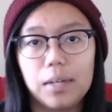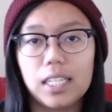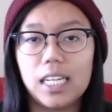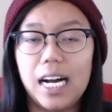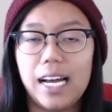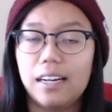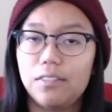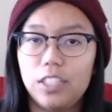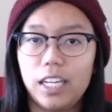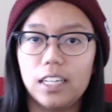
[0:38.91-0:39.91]
got out
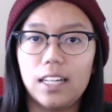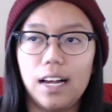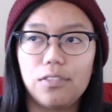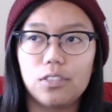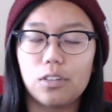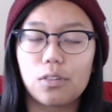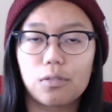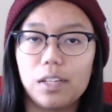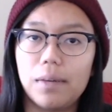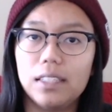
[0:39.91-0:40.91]
of jail after
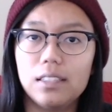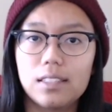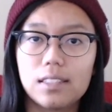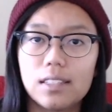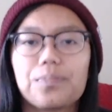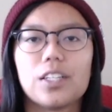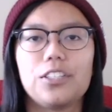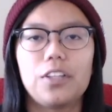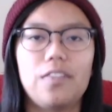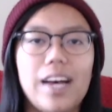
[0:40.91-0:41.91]
3 months.
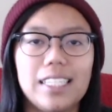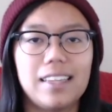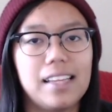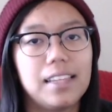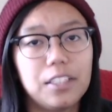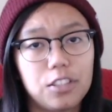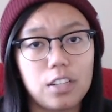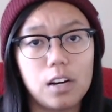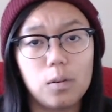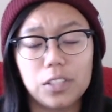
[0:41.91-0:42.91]
So the fact that this
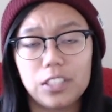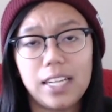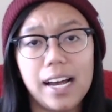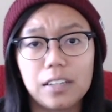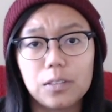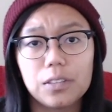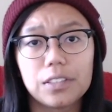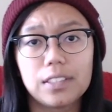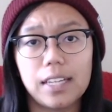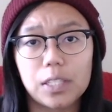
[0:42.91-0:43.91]
show, which
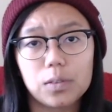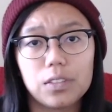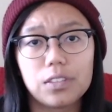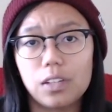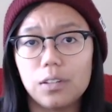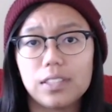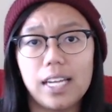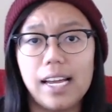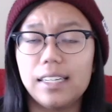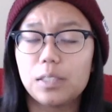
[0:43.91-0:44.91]
tackles sexual assault
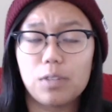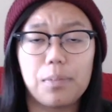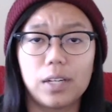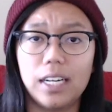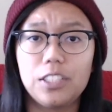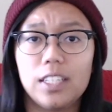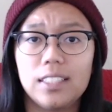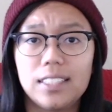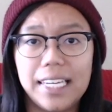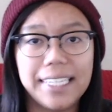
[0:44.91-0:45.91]
and its
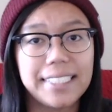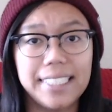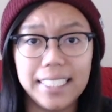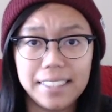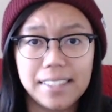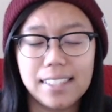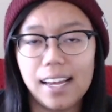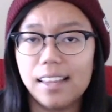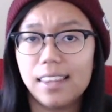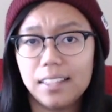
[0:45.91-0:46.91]
repercussions, exists
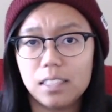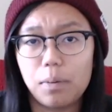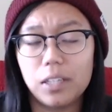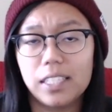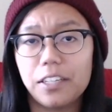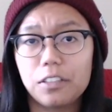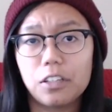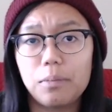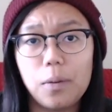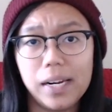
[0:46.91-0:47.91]
at this
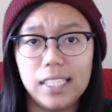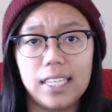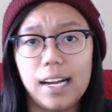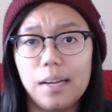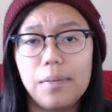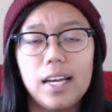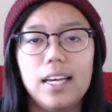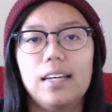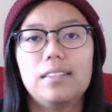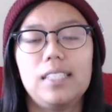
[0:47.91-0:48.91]
particular moment in time
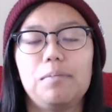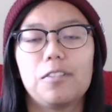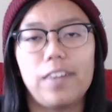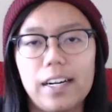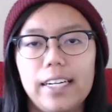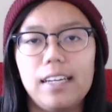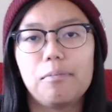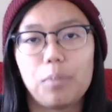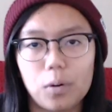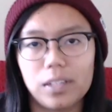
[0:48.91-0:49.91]
seems very
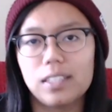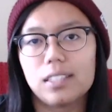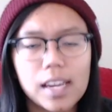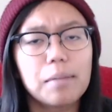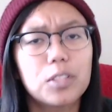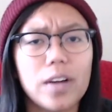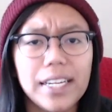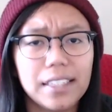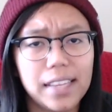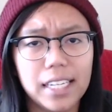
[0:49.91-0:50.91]
important. I'm
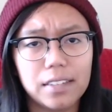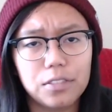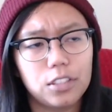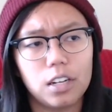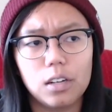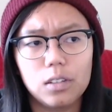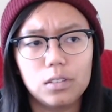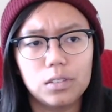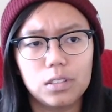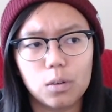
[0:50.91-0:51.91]
trying to think of
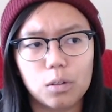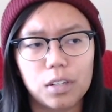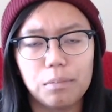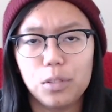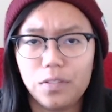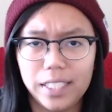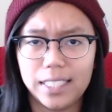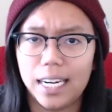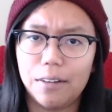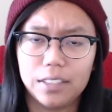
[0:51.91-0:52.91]
shows or movies
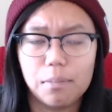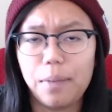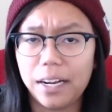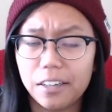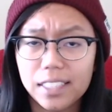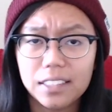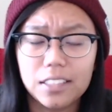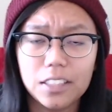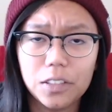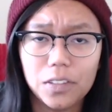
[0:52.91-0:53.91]
that I would compare this
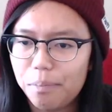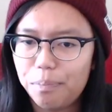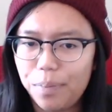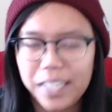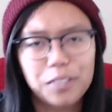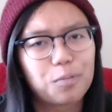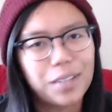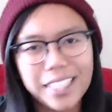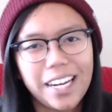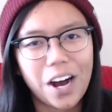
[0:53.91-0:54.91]
to, but it's
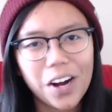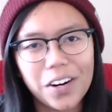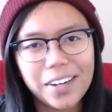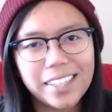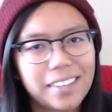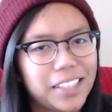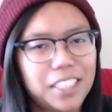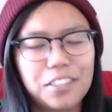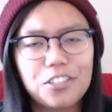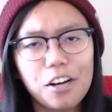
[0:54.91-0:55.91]
really hard.
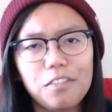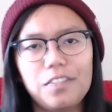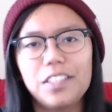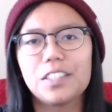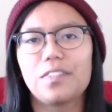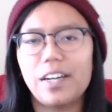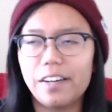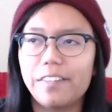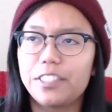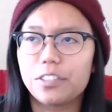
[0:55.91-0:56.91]
This show feels
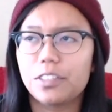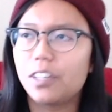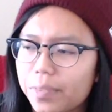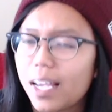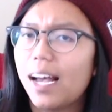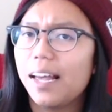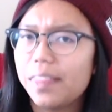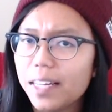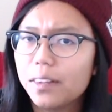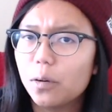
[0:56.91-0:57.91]
very original. I
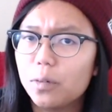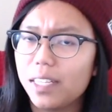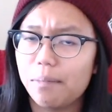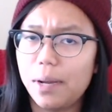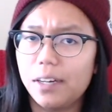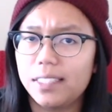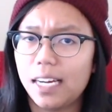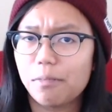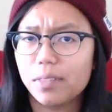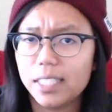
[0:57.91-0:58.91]
think the only comparison
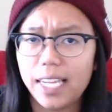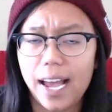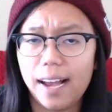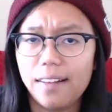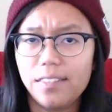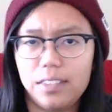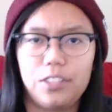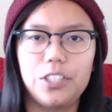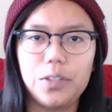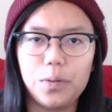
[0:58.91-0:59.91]
I really have
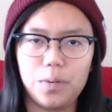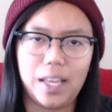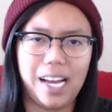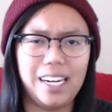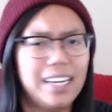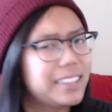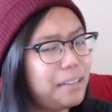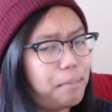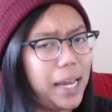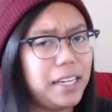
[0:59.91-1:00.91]
is to that
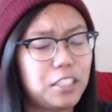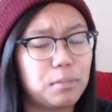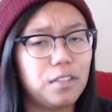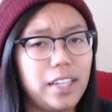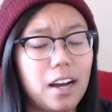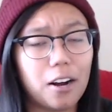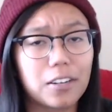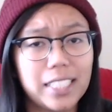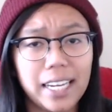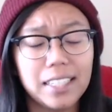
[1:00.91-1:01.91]
Ellen Page movie,
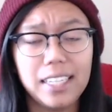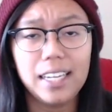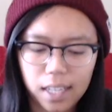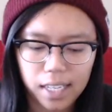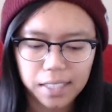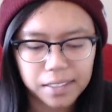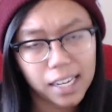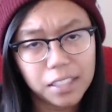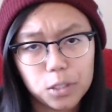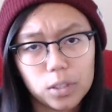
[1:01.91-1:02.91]
Hard Candy. It's
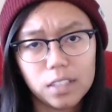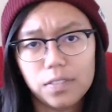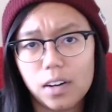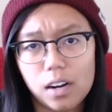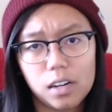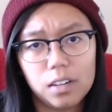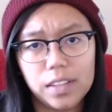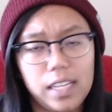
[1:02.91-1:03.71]
got sort of all the